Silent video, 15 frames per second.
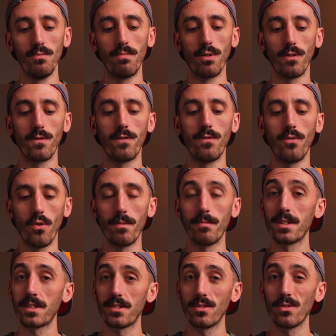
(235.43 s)
perform
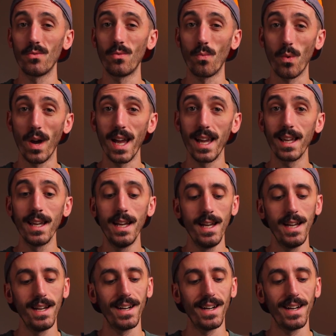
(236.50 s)
a certain way,